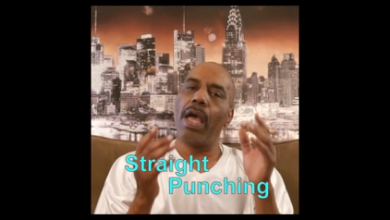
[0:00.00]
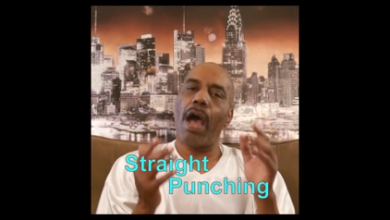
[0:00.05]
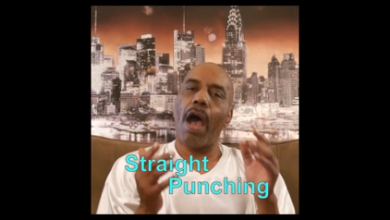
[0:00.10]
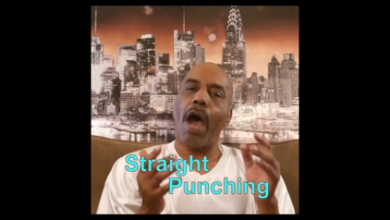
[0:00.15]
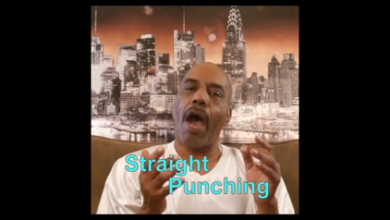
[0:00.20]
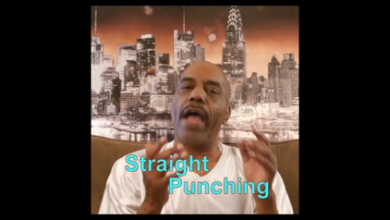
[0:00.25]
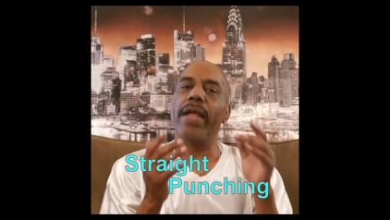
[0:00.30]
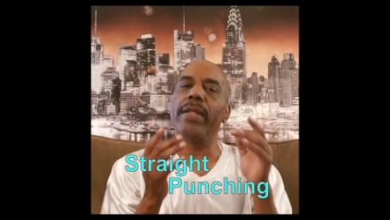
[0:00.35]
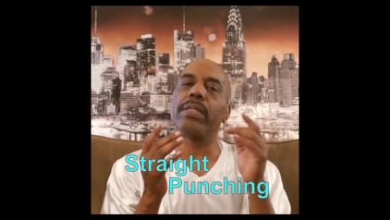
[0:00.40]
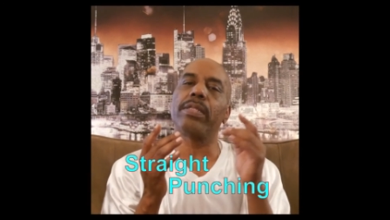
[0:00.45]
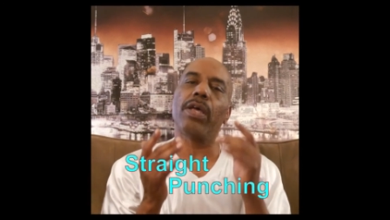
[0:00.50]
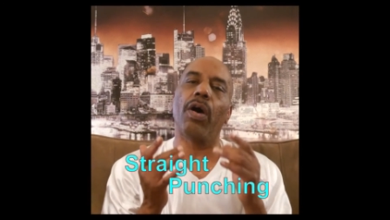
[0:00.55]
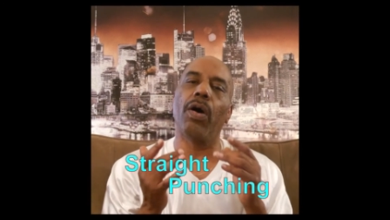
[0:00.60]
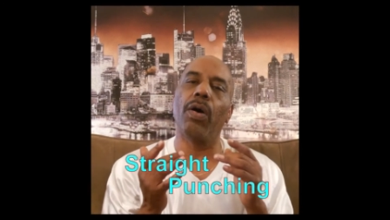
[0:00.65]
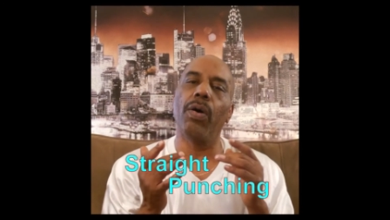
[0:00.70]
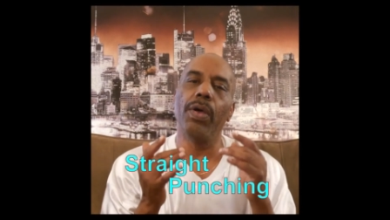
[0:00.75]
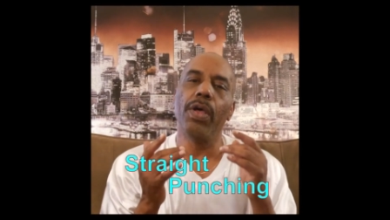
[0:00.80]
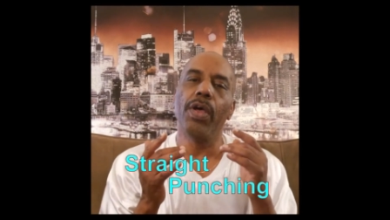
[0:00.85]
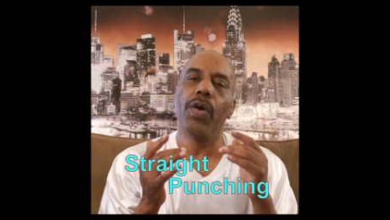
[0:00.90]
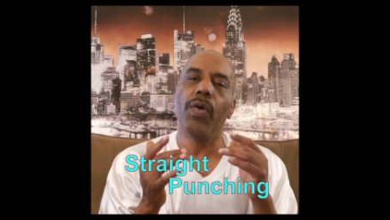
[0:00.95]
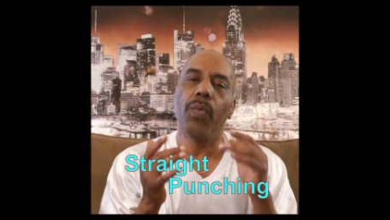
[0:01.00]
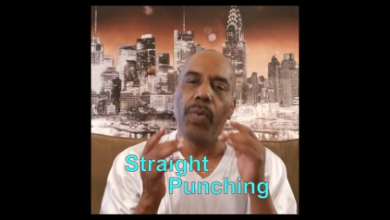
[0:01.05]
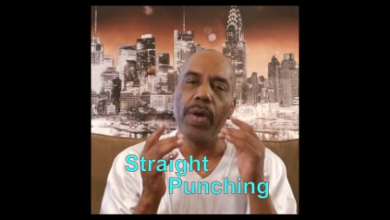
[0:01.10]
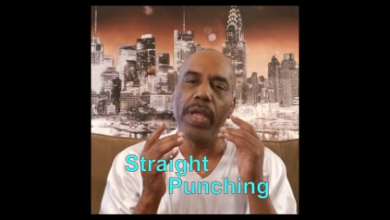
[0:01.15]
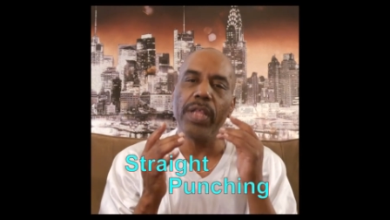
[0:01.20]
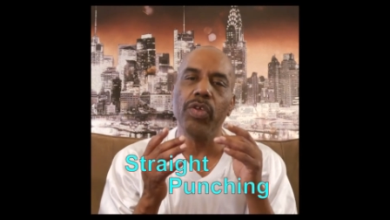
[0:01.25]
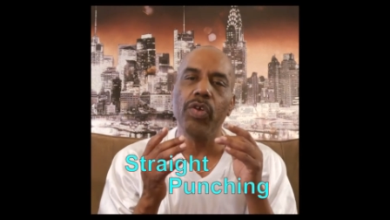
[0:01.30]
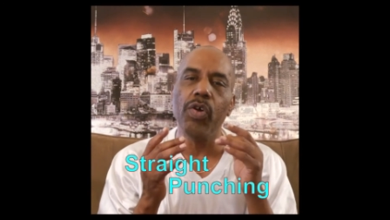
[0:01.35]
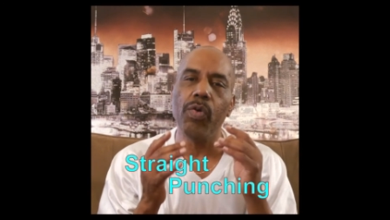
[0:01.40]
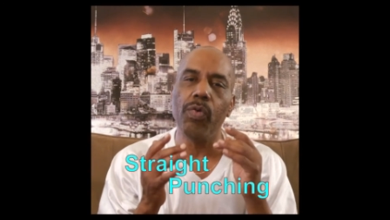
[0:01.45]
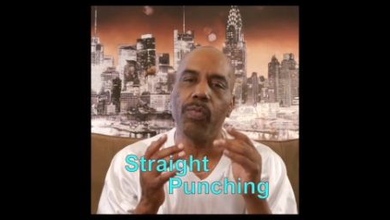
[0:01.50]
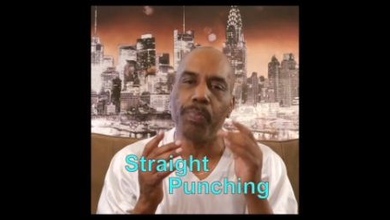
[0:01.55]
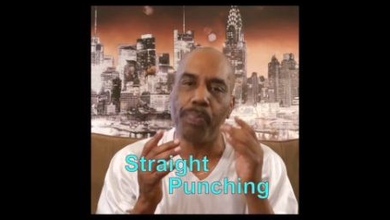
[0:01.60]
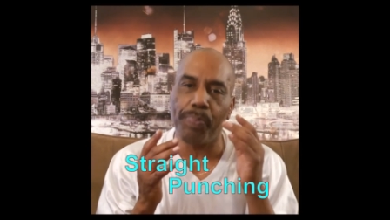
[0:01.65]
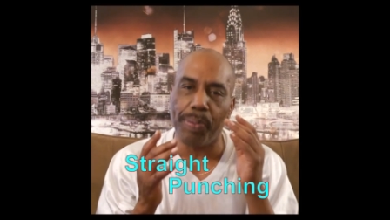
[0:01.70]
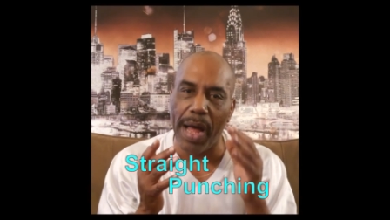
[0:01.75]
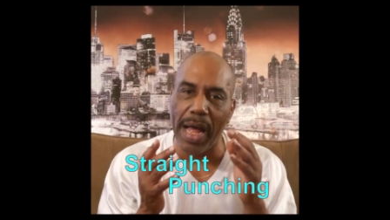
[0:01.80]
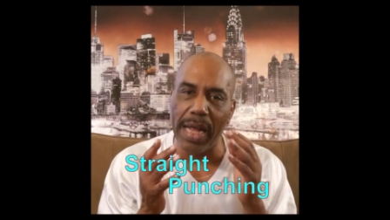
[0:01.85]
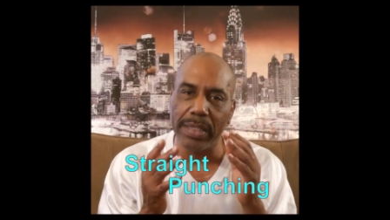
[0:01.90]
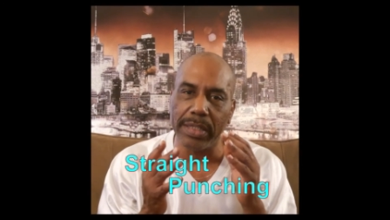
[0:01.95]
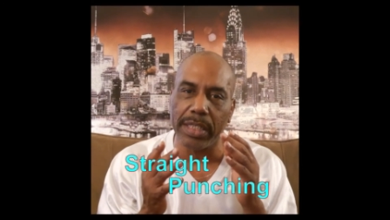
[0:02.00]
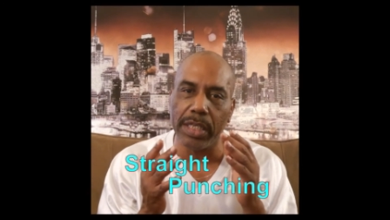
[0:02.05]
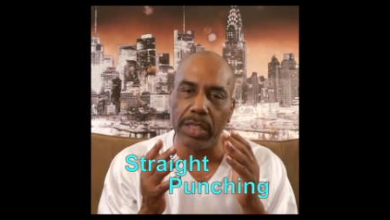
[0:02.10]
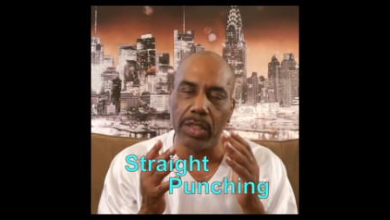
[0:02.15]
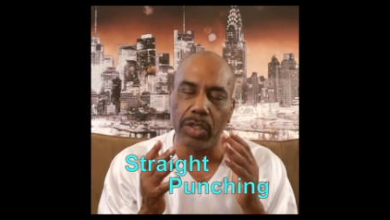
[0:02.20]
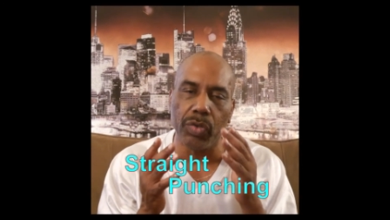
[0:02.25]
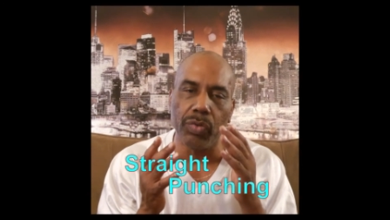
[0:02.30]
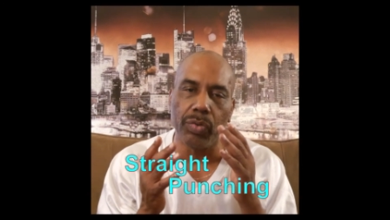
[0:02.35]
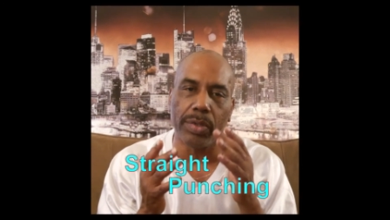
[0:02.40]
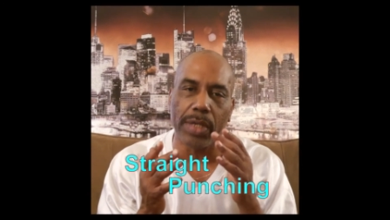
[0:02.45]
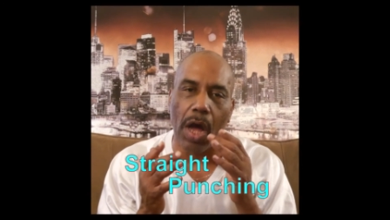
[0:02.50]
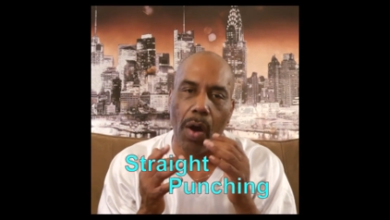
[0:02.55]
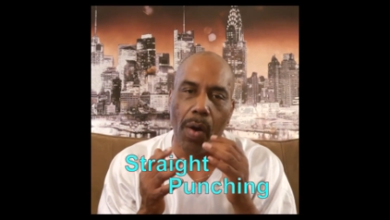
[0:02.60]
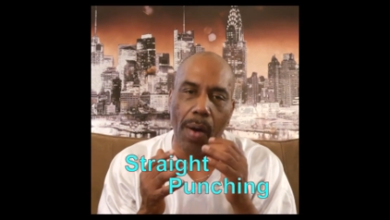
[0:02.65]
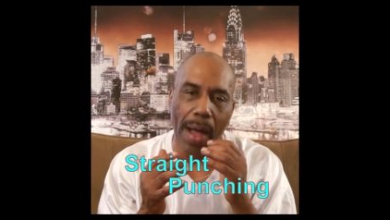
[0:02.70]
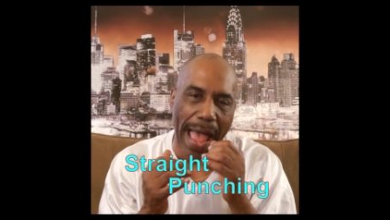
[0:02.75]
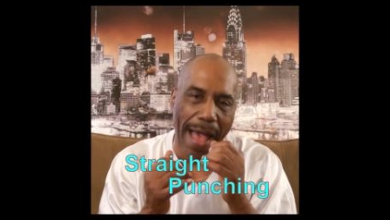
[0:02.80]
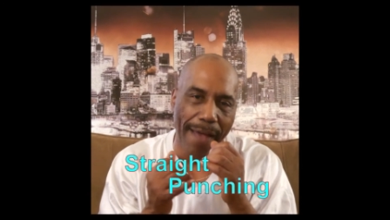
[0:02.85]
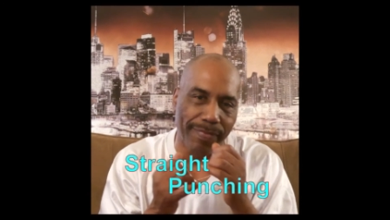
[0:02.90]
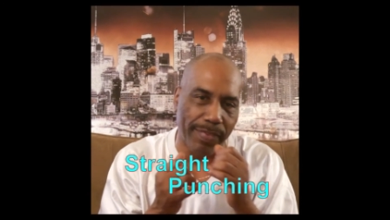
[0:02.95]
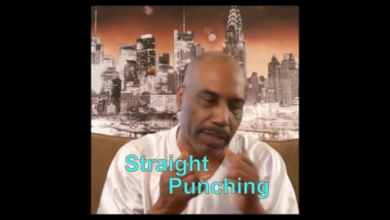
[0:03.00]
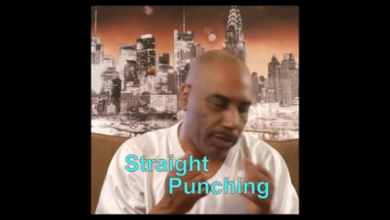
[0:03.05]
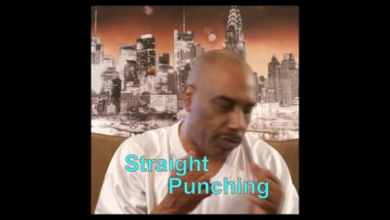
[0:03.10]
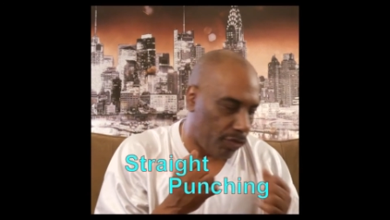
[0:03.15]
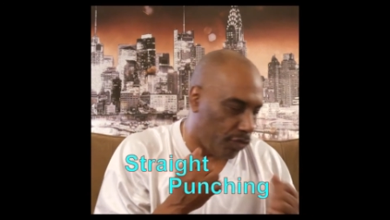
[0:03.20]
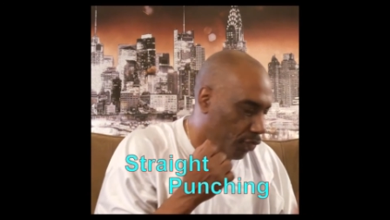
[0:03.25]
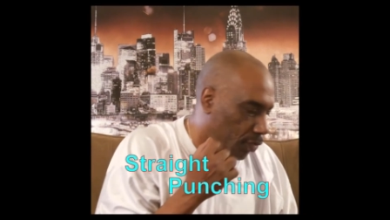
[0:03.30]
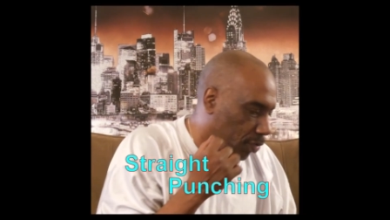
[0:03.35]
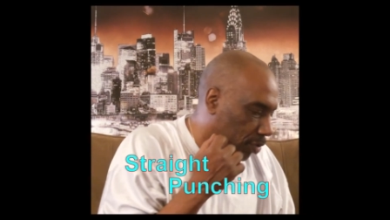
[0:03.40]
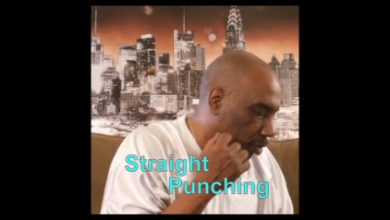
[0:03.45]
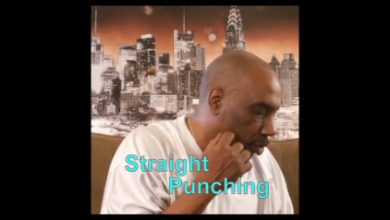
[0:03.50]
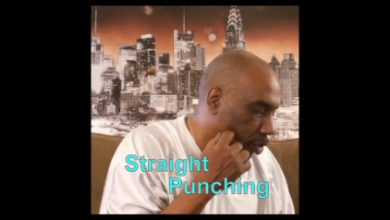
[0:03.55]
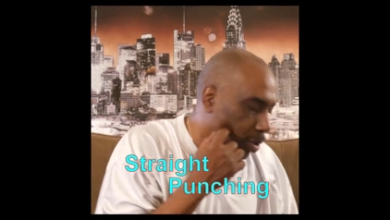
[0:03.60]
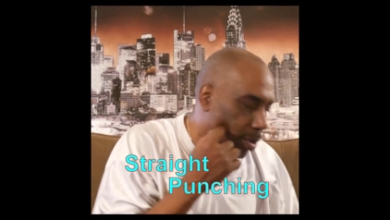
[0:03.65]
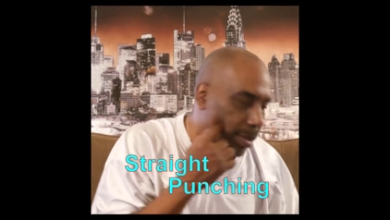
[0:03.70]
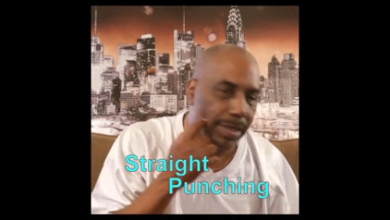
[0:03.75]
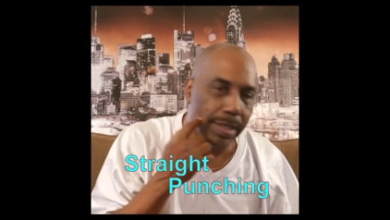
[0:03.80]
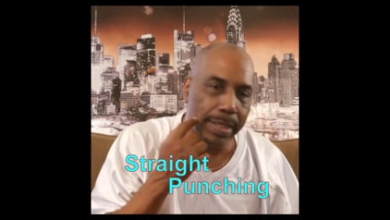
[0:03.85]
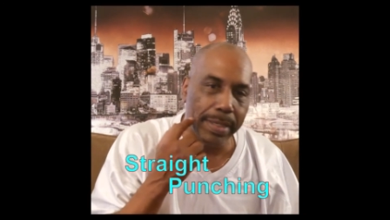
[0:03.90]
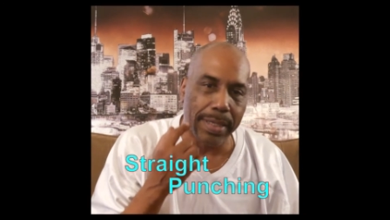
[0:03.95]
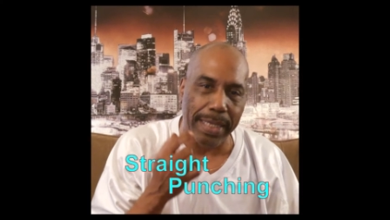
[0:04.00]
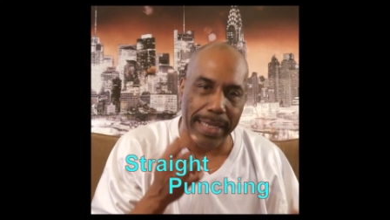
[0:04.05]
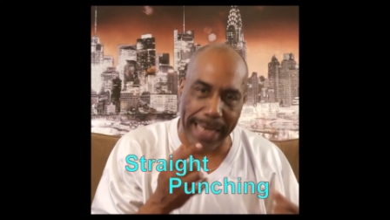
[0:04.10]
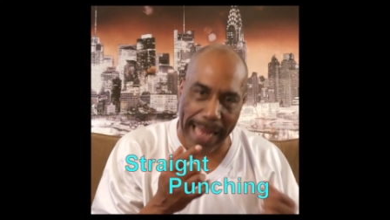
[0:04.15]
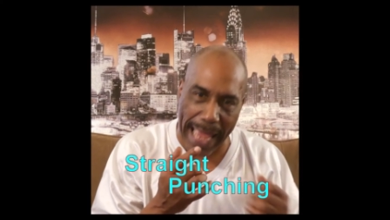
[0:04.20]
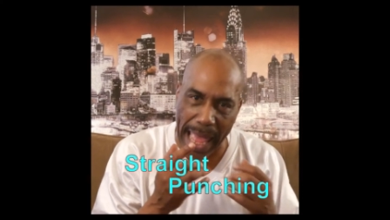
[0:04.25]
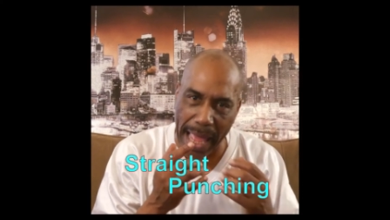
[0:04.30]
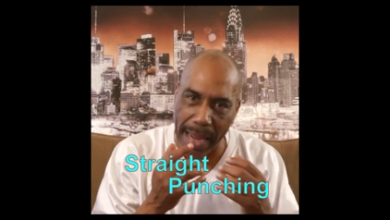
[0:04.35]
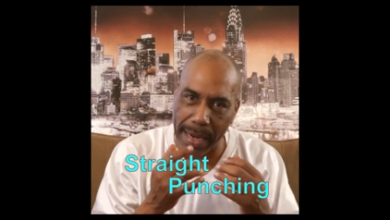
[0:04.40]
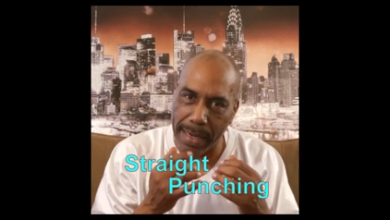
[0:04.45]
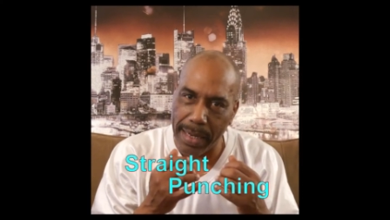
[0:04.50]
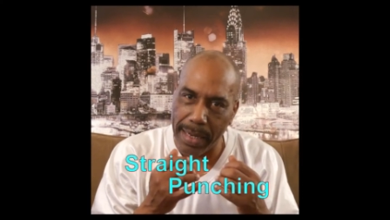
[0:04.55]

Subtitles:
All right, so when you punching, you don't have to see that.